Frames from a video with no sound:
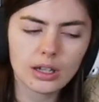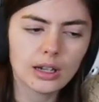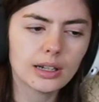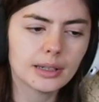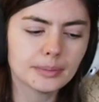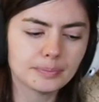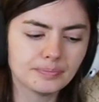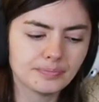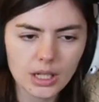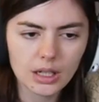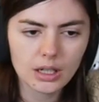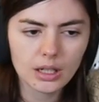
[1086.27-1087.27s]
Um,
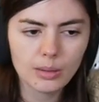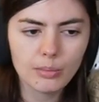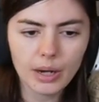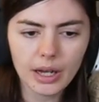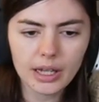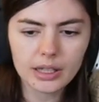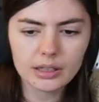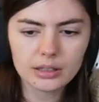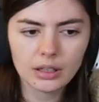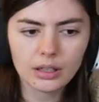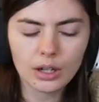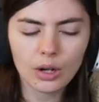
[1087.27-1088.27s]
but
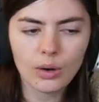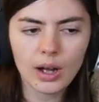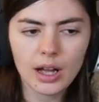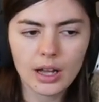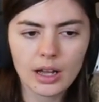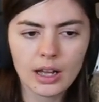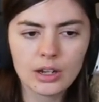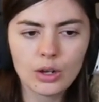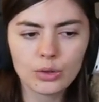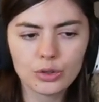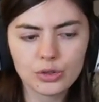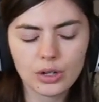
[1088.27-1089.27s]
you know, I, I know
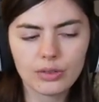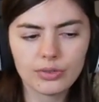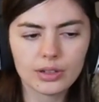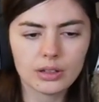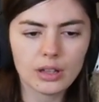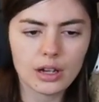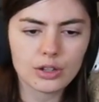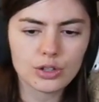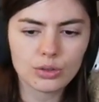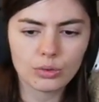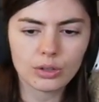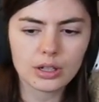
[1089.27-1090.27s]
they're trying to fit a lot of
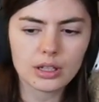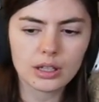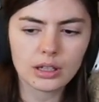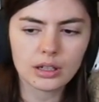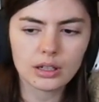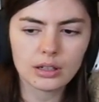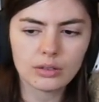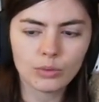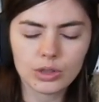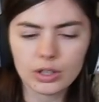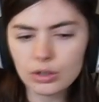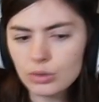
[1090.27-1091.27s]
story in
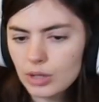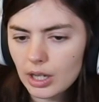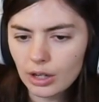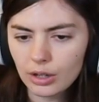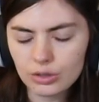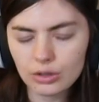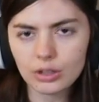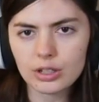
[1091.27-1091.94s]
with a new character.